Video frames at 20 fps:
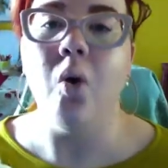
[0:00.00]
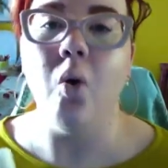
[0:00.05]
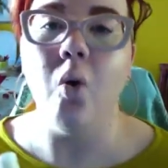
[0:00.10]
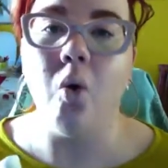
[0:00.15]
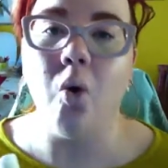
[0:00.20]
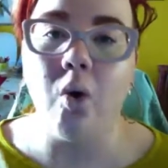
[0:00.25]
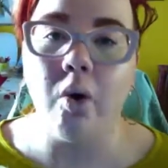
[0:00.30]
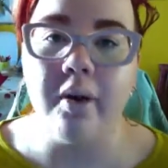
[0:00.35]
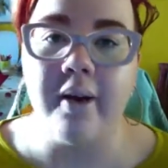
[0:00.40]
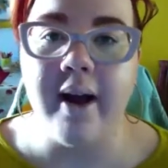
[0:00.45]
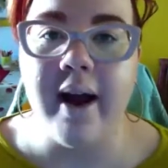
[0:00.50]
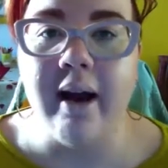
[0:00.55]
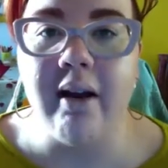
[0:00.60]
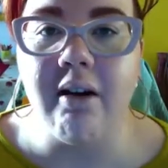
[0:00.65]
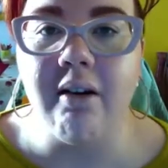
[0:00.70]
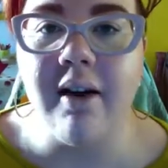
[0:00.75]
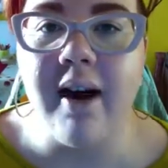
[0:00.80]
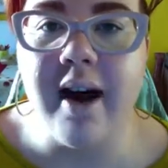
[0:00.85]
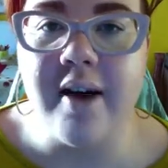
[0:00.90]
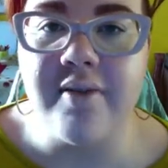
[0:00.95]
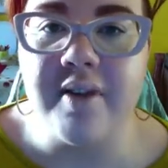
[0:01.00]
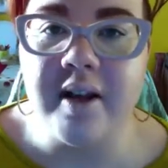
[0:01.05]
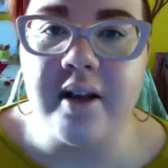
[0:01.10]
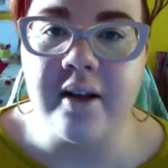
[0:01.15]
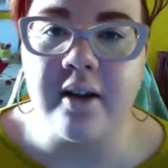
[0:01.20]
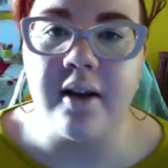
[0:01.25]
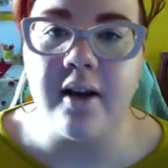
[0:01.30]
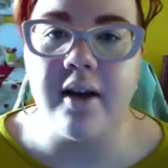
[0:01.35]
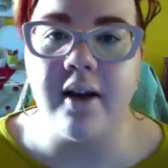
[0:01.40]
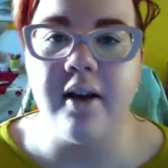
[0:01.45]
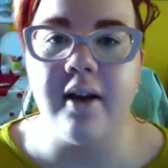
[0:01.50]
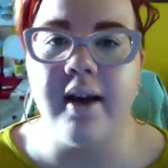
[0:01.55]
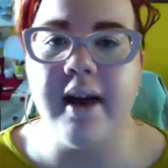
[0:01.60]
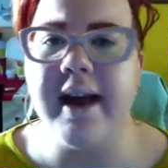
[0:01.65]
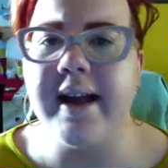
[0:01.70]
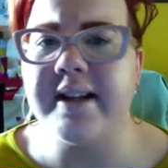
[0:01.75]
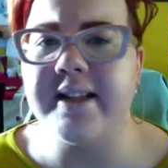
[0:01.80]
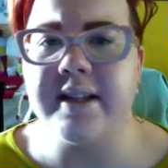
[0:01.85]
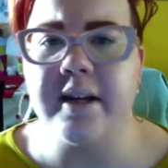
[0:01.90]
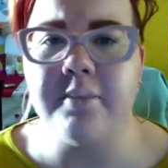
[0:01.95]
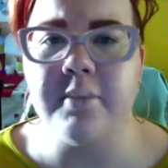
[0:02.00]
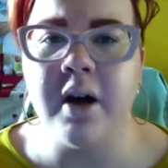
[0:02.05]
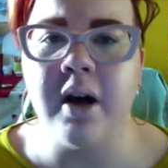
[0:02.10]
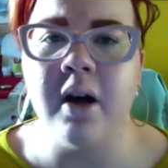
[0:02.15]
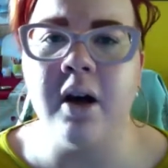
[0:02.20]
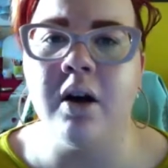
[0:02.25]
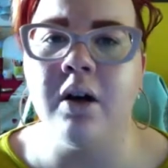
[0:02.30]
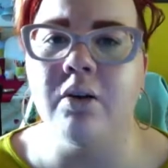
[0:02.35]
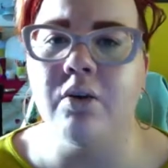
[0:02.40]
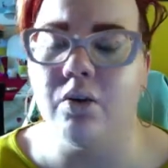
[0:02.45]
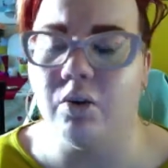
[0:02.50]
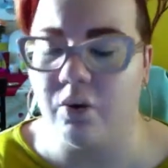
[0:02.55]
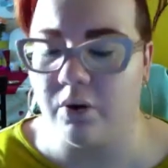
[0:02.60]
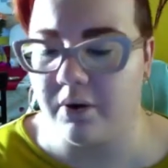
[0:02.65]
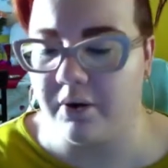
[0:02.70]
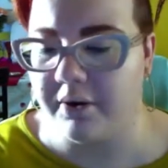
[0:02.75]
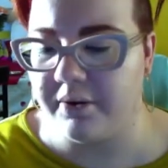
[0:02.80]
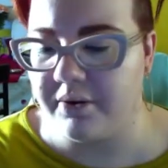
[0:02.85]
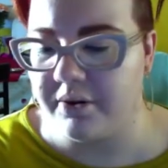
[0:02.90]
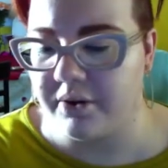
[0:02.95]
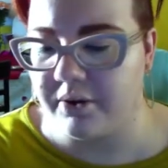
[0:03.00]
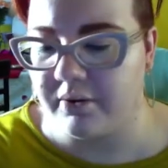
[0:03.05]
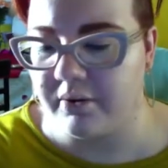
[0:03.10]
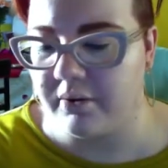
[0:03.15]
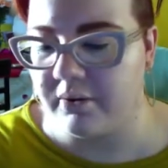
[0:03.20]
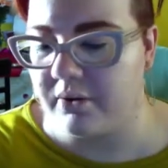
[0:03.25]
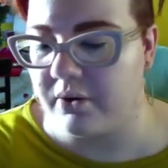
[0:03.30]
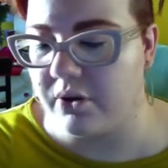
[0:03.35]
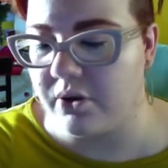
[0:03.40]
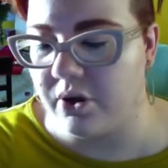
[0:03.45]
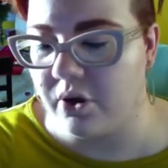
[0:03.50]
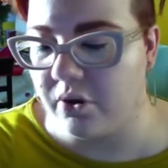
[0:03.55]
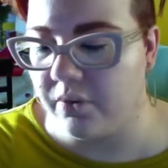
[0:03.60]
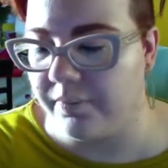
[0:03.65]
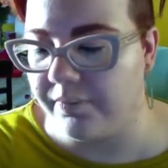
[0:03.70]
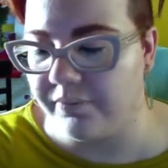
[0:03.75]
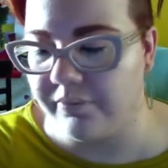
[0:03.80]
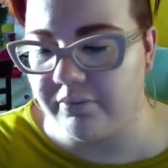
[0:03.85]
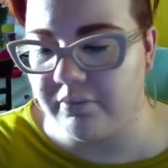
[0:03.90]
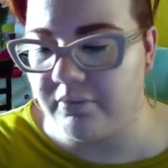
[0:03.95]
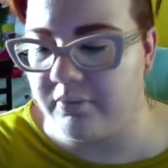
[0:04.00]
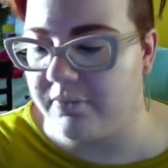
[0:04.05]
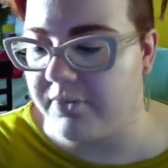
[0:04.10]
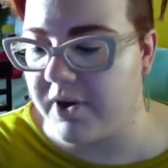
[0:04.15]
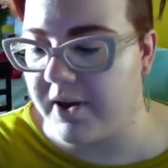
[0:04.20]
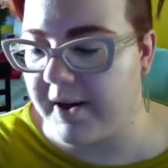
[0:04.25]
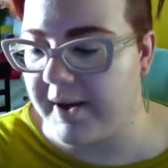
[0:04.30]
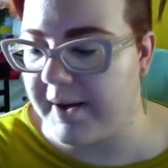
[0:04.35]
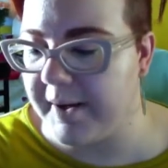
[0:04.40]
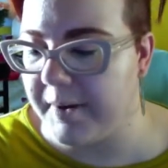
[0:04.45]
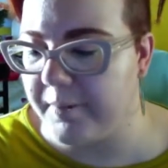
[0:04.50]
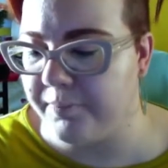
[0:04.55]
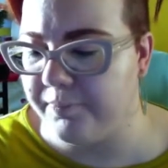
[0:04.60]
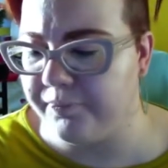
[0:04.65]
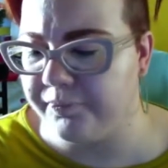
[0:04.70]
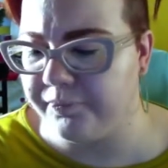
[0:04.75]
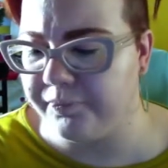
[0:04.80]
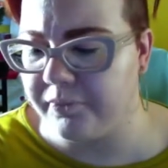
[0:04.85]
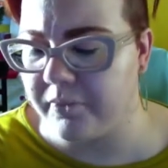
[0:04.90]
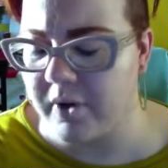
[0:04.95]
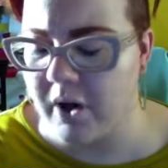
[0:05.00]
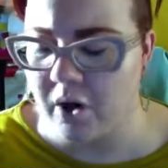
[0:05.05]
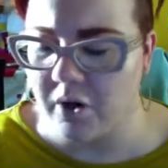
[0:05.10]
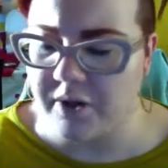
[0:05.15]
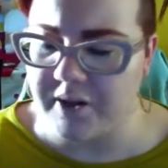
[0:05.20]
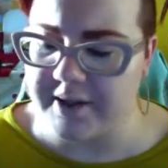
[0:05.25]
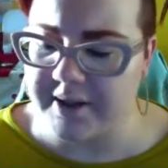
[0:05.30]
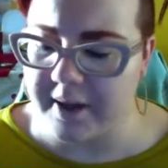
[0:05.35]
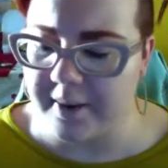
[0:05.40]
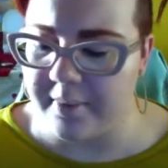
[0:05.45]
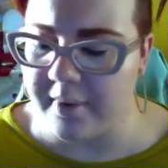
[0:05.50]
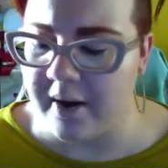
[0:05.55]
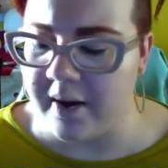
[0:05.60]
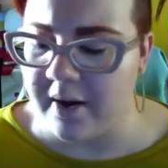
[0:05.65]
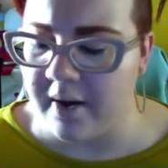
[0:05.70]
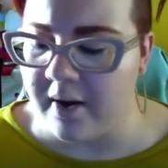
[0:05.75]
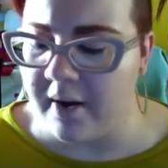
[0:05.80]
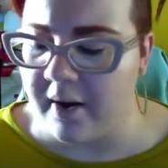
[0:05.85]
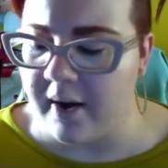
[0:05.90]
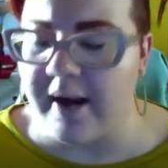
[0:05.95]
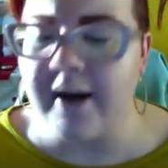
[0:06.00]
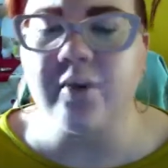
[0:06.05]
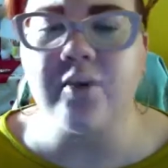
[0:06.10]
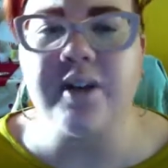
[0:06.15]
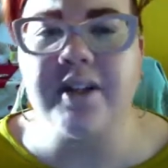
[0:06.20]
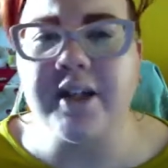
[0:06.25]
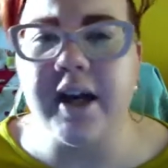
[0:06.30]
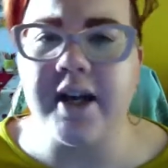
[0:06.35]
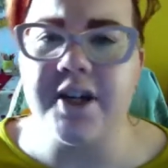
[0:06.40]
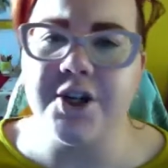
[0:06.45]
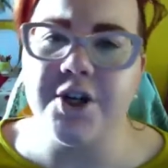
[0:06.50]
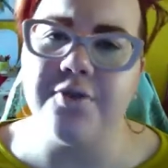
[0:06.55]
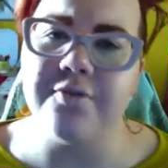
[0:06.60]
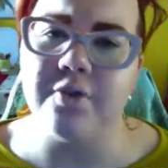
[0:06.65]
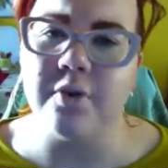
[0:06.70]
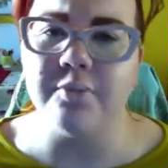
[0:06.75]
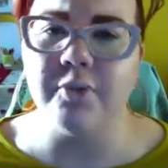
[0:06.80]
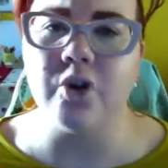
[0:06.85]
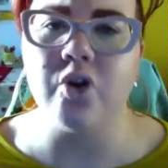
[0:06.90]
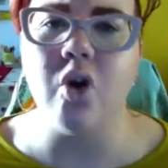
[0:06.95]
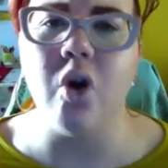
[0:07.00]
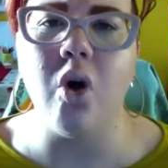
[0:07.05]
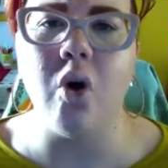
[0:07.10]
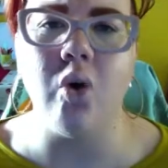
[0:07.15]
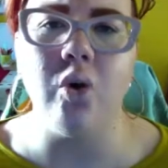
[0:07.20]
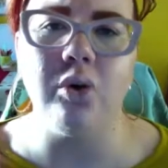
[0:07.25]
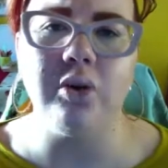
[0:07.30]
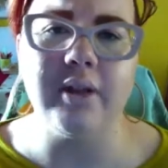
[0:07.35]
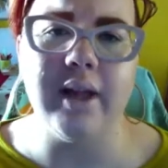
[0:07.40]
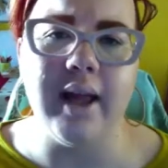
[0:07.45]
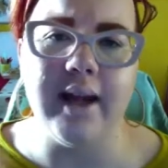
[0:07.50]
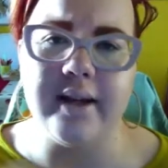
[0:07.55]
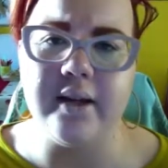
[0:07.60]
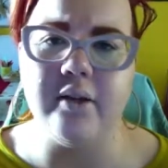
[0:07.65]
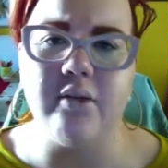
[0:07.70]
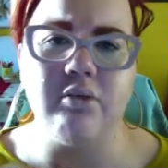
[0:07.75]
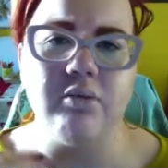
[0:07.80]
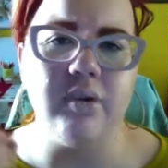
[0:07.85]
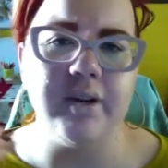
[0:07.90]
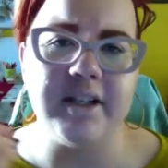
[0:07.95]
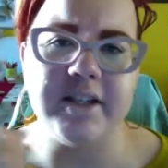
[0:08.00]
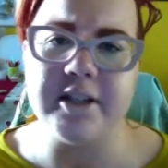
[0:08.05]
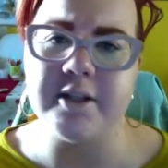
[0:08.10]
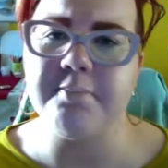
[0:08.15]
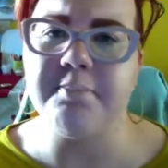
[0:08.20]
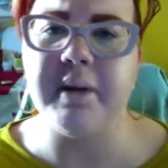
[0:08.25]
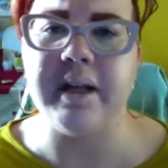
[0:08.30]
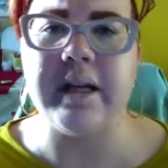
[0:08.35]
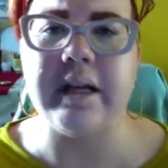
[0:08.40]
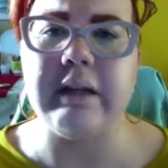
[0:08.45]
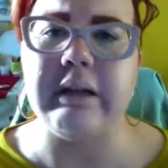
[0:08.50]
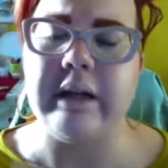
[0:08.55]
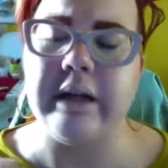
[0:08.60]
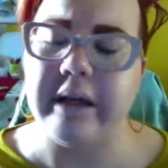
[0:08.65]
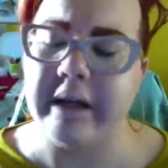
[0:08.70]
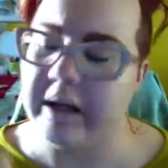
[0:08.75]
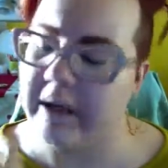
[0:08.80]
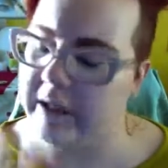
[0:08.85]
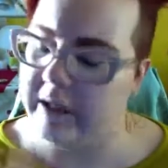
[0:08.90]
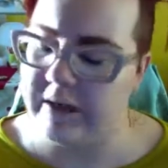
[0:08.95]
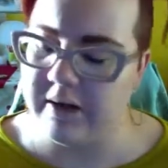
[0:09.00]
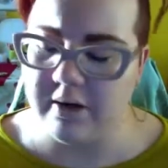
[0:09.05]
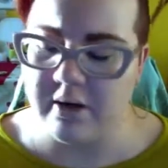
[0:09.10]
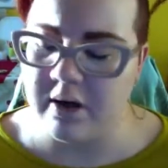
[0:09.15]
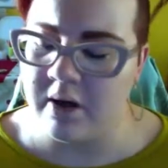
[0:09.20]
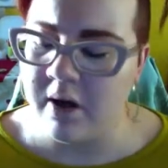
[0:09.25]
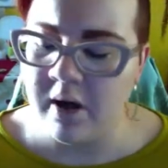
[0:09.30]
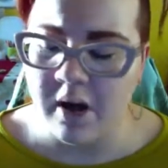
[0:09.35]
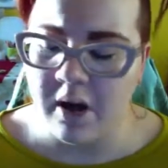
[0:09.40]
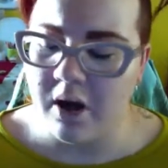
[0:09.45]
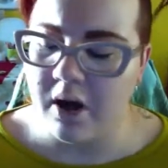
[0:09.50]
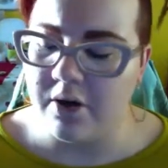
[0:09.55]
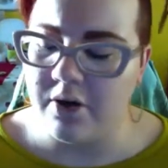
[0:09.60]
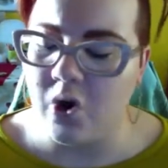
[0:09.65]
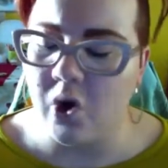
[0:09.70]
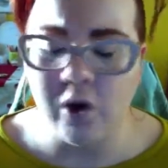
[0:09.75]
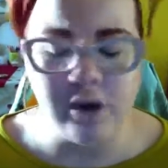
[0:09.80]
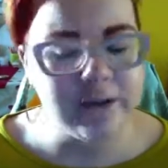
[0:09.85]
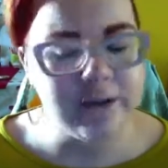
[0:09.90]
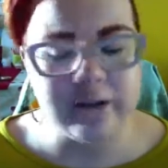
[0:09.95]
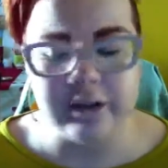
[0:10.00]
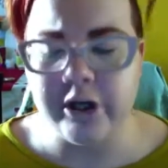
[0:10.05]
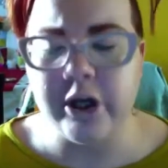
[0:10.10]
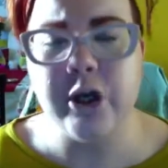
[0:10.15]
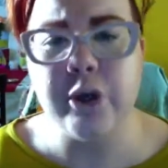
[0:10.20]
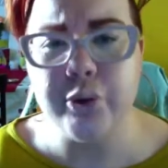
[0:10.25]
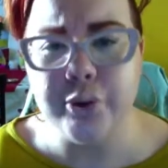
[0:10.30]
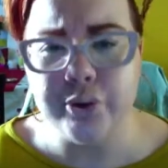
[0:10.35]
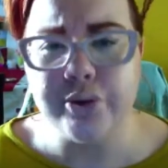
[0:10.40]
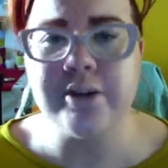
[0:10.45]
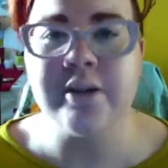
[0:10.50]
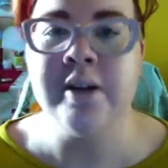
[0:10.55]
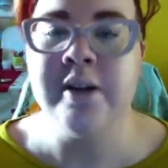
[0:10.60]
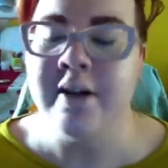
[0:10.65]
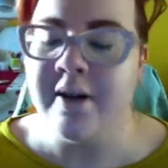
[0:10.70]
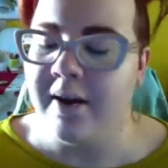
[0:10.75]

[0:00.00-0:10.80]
or are having eczema, or, you know, the, how do you say, irritation from the cold, like when it's peeling and not cute.